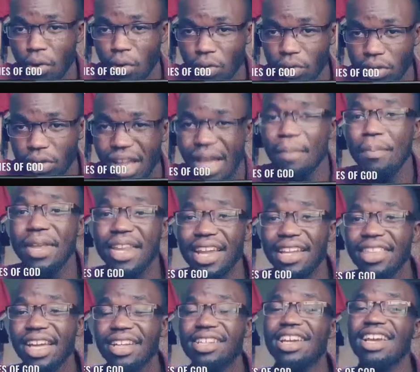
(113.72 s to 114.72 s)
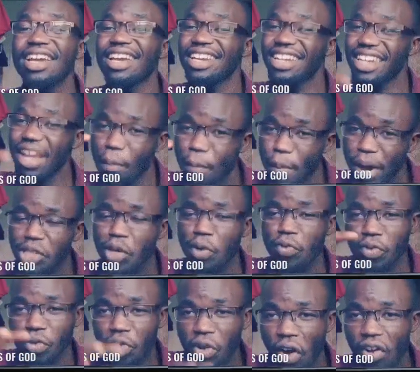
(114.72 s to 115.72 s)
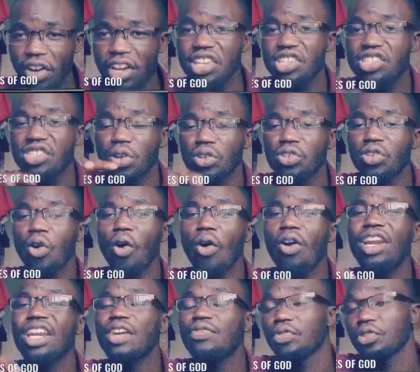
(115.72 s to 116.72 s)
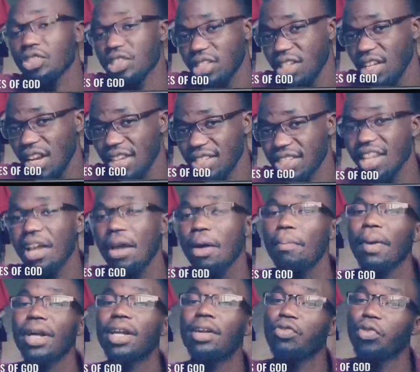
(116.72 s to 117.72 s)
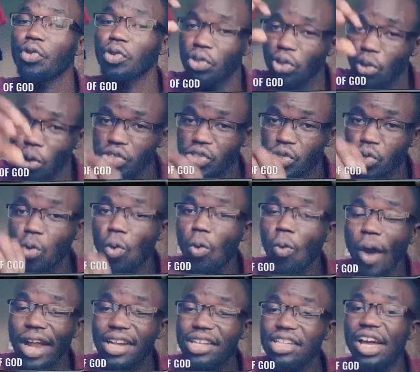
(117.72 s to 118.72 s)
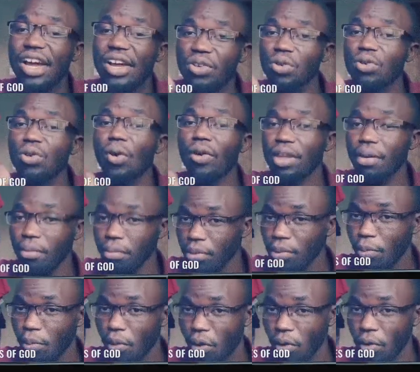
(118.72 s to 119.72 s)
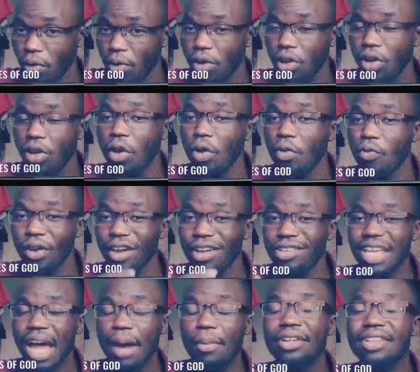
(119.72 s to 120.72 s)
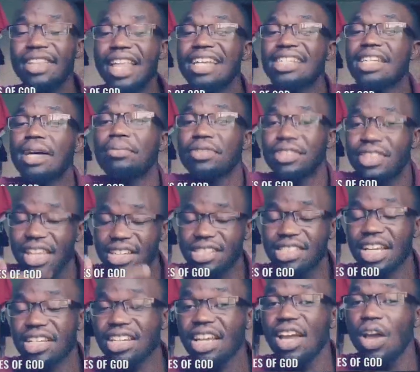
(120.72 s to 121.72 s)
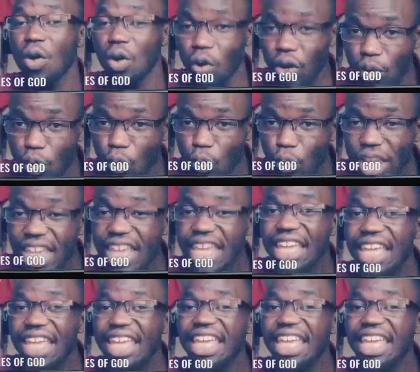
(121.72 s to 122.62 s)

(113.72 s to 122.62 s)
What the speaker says: more. Meaning that the mercy of God is not only for sinners, but for those who want to know Him more. For example, there are some things that we